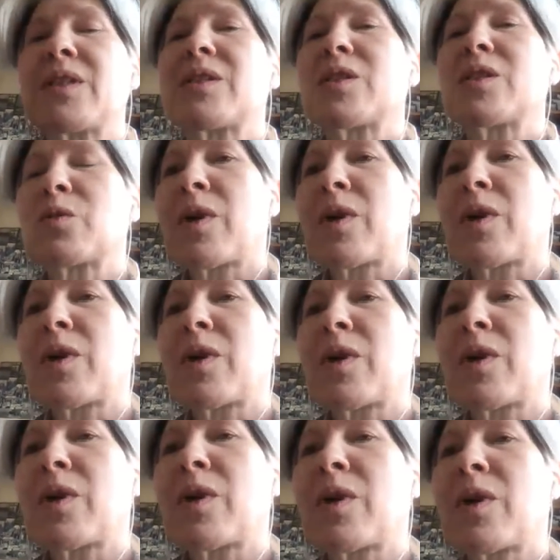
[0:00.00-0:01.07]
this is why I
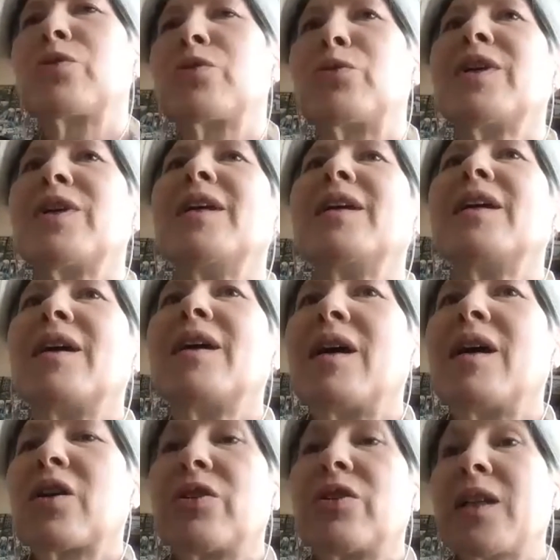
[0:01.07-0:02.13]
say we we try
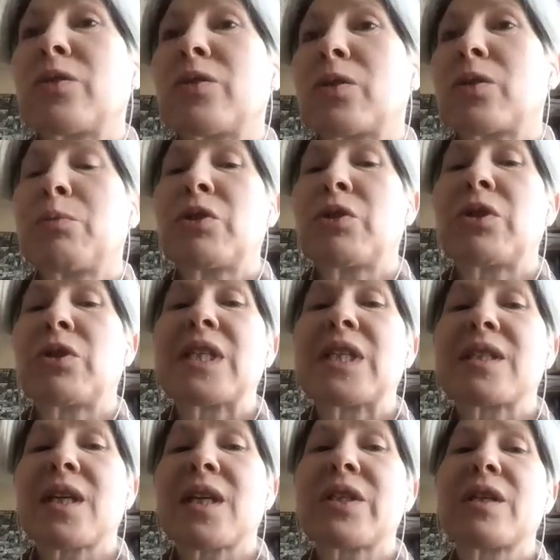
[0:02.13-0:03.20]
to
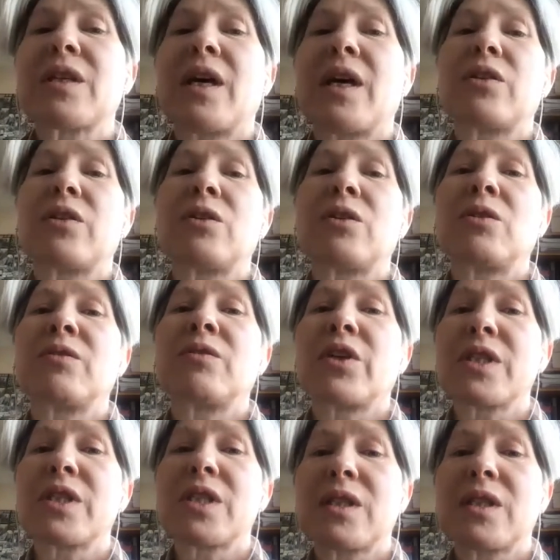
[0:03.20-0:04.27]
uh, connect to
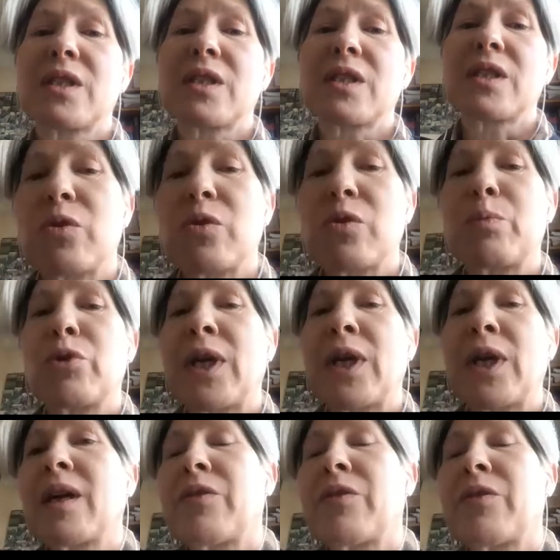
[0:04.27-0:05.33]
communities outside the
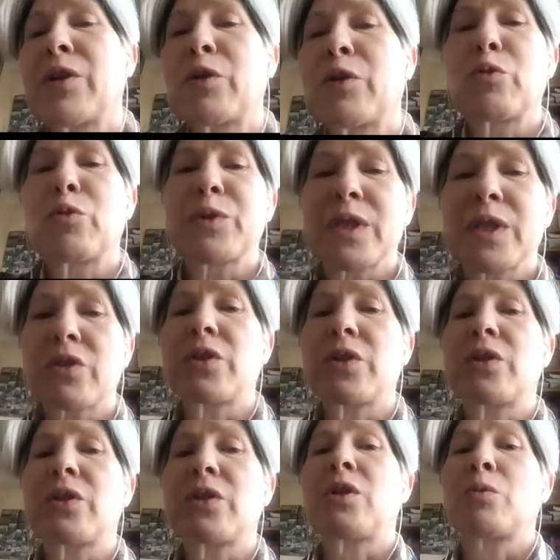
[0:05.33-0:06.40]
university and try to bring
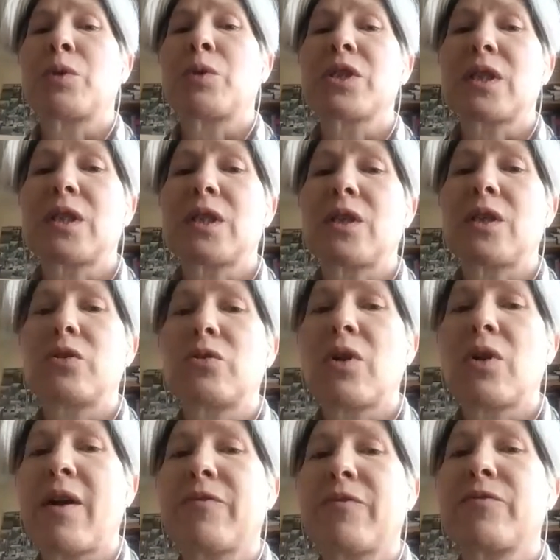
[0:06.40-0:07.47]
other groups into the
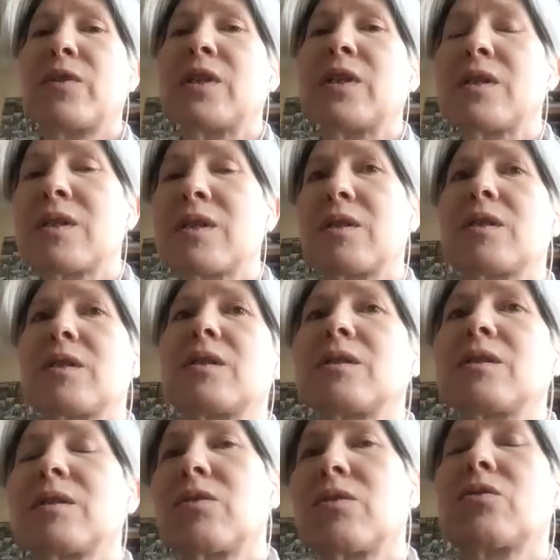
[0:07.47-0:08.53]
university to
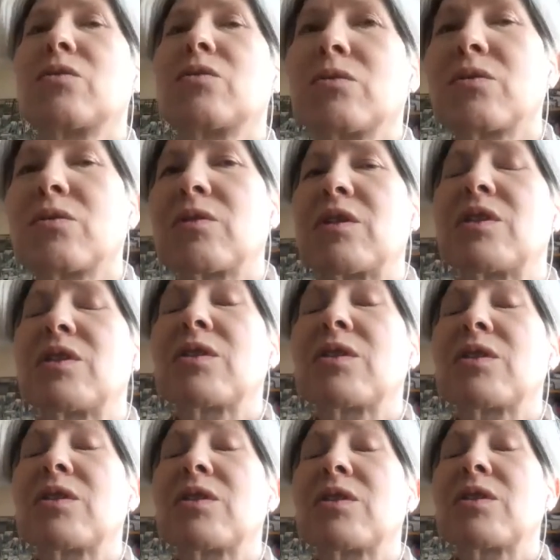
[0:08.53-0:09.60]
have this this
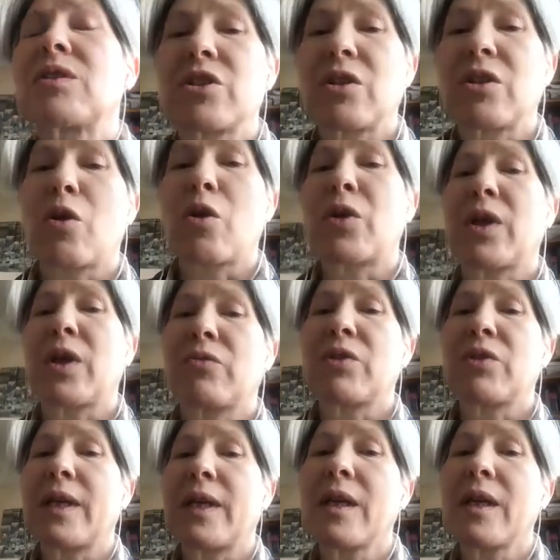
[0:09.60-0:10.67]
to, this
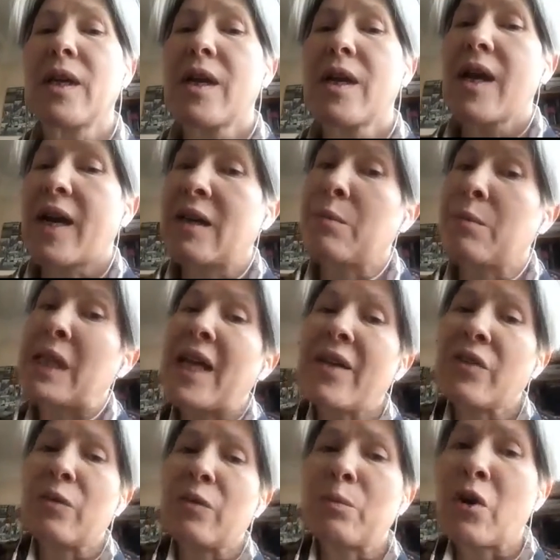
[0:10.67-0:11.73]
conversation going really
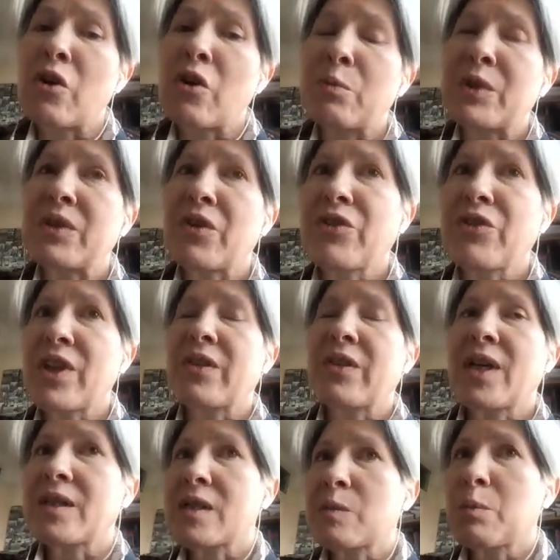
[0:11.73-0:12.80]
and i mean at the moment the
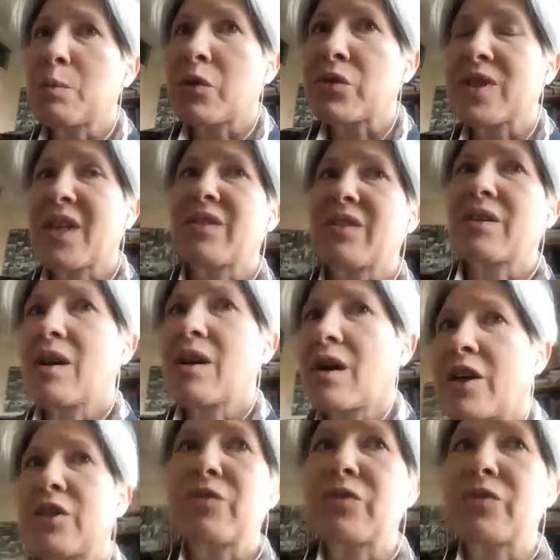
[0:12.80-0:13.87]
thing that is most at the
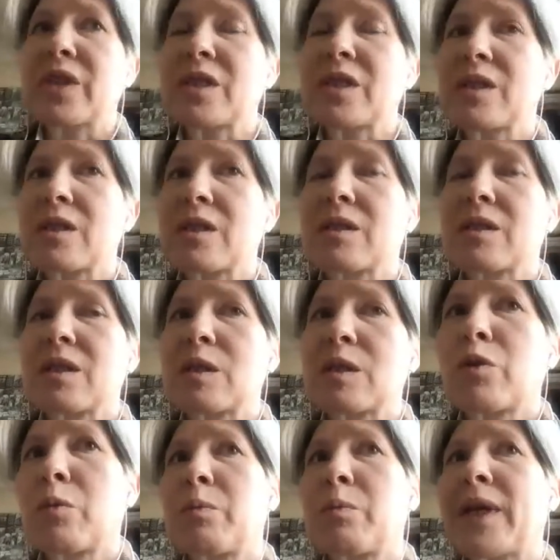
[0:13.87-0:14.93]
heart of this is
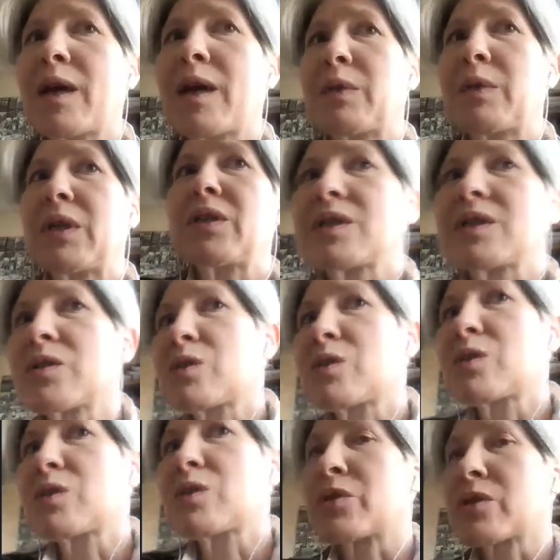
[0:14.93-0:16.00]
is probably i mean this
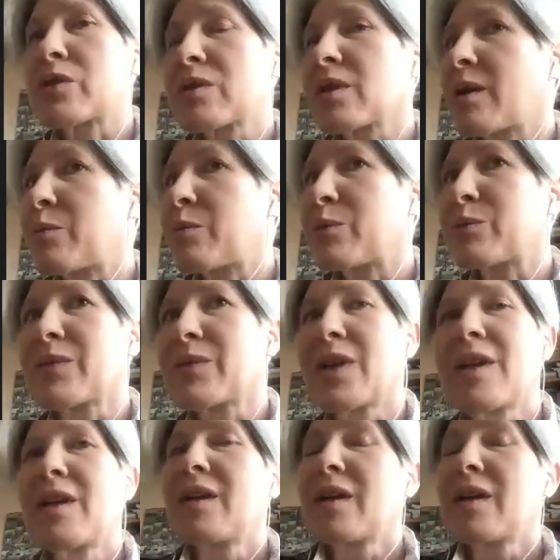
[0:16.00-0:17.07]
this year was um,
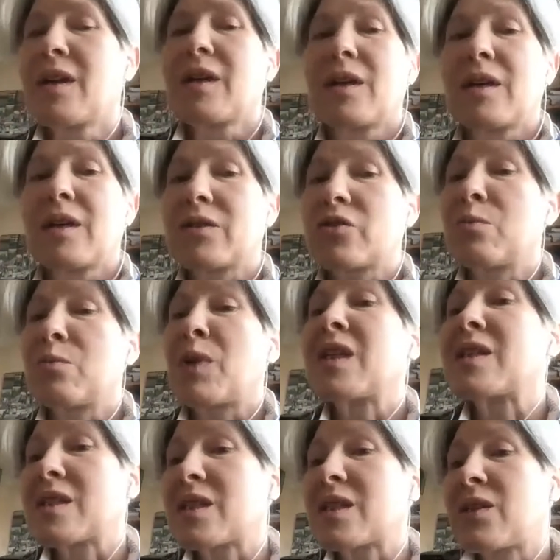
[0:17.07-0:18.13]

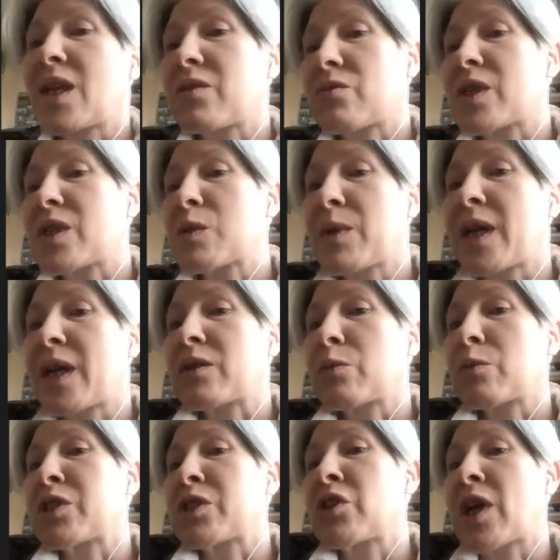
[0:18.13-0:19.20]
tremendous in that respect
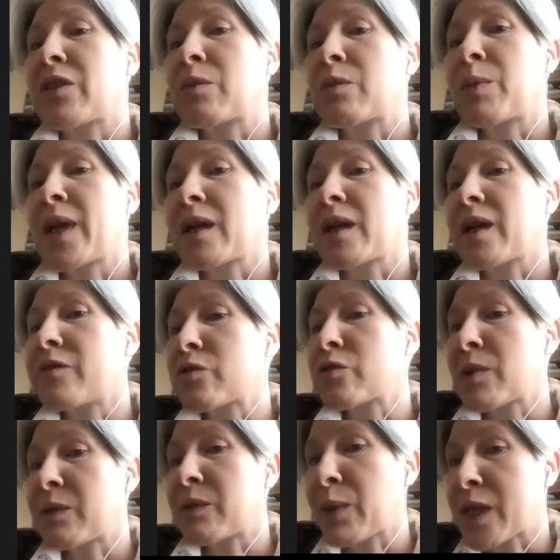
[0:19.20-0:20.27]
obviously you had the black lives
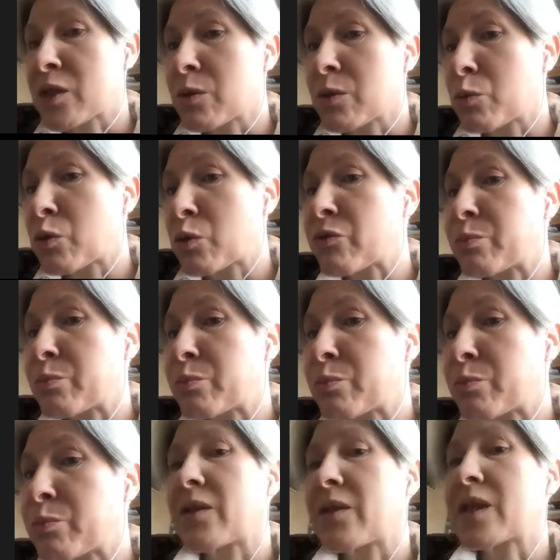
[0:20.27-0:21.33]
matter movement
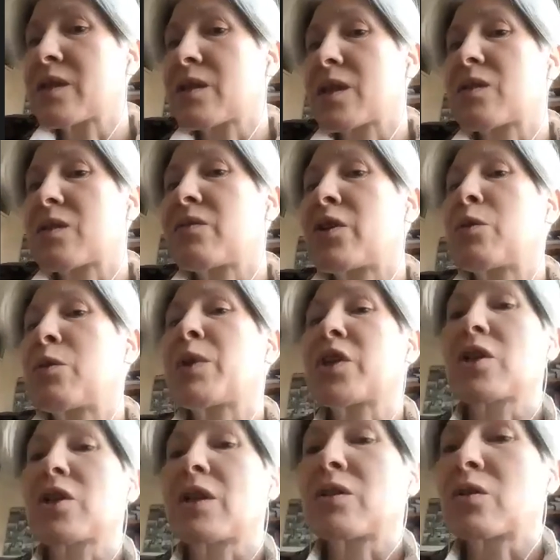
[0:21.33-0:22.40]
uh, that's that's very
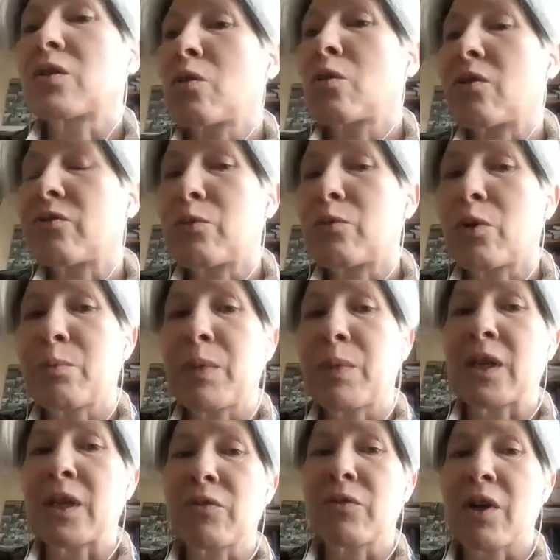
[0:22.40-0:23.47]
much at the core of what
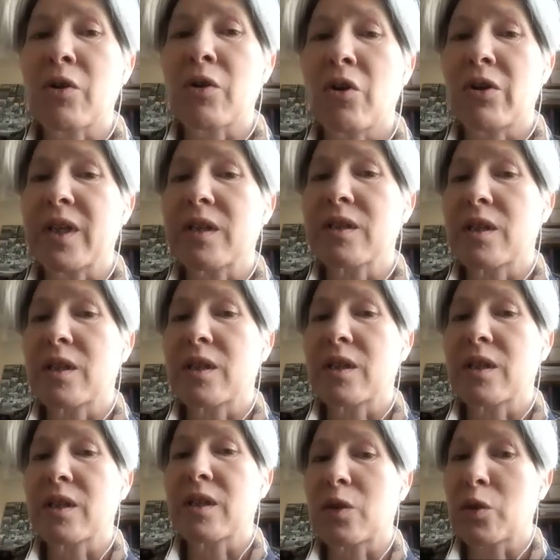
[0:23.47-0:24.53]
many of our colleagues are
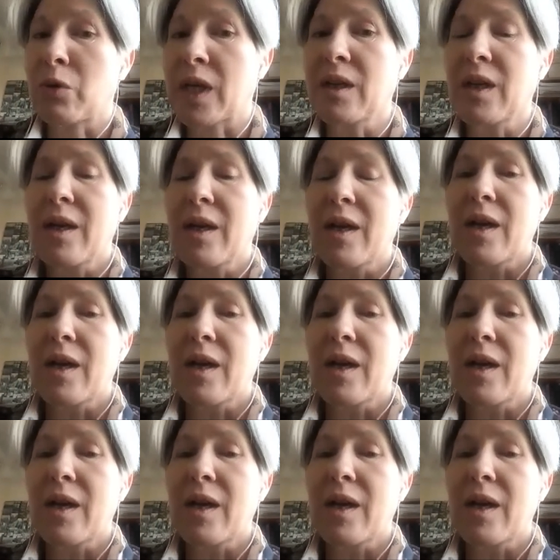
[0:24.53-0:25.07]
doing